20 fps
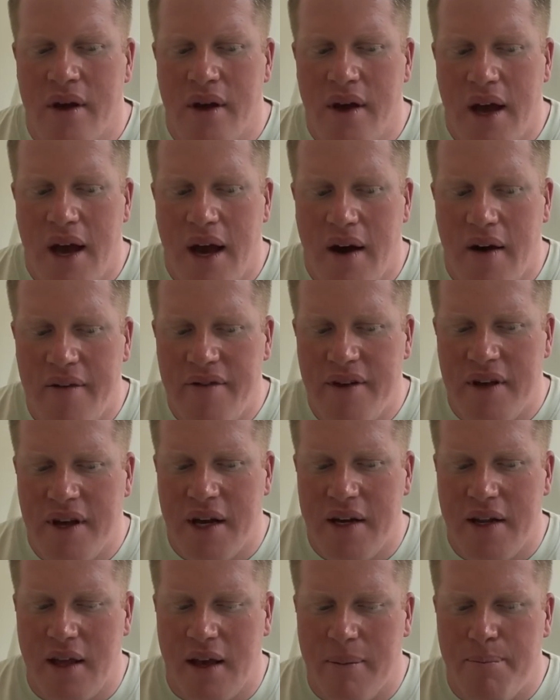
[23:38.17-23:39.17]
How have you kind
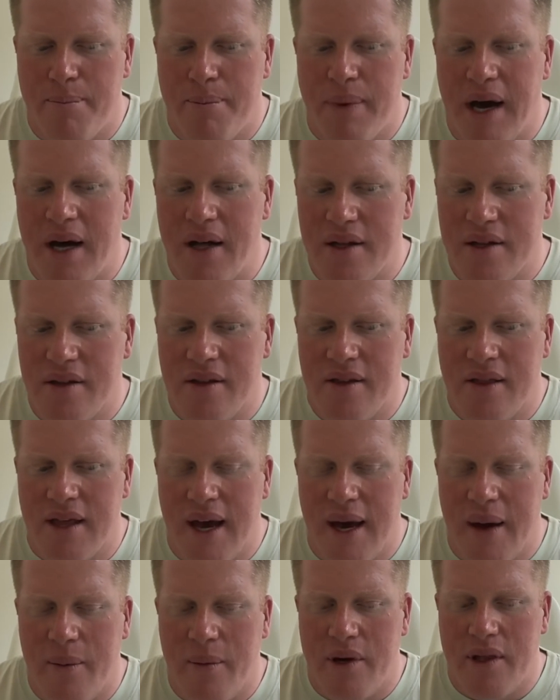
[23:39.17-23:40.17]
of like balanced
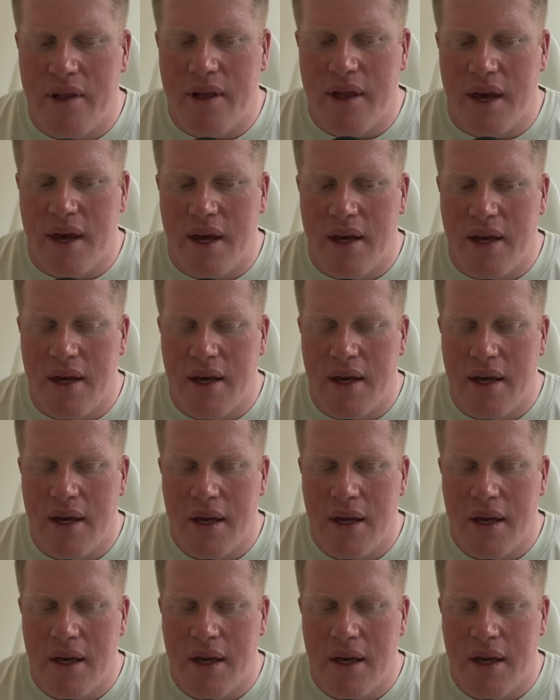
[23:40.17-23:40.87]
that with like,